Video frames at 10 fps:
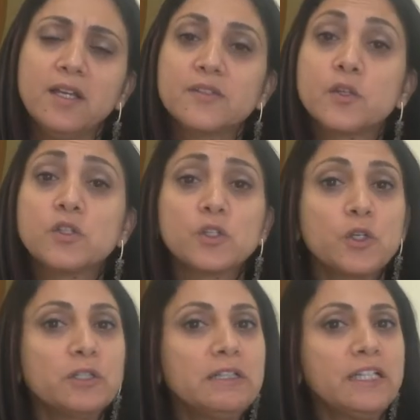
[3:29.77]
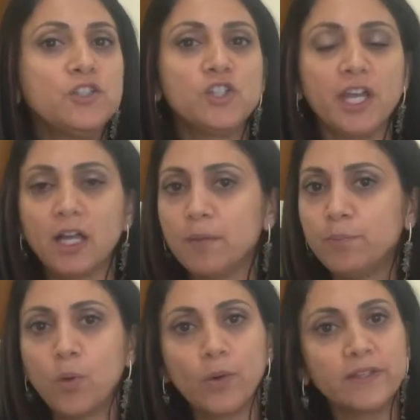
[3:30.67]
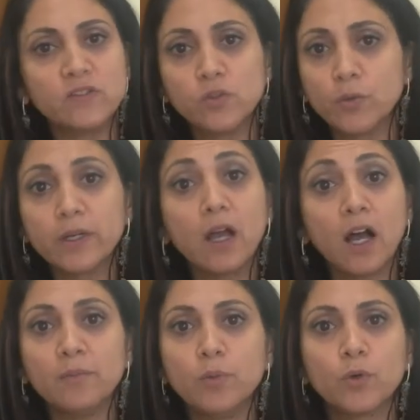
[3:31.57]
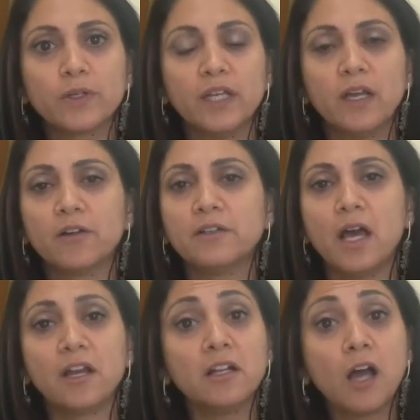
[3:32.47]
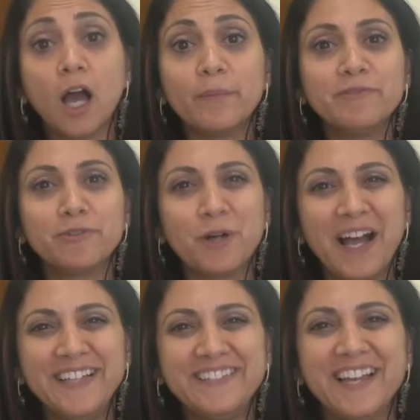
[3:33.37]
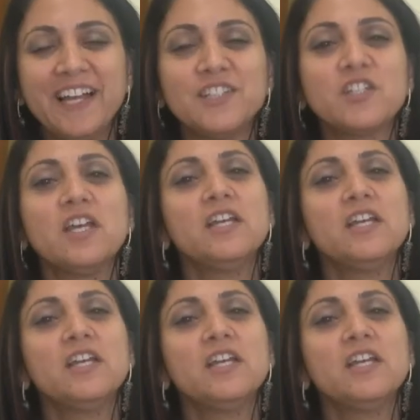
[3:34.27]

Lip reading: So certainly checkup points during onboarding are not uncommon for high touch,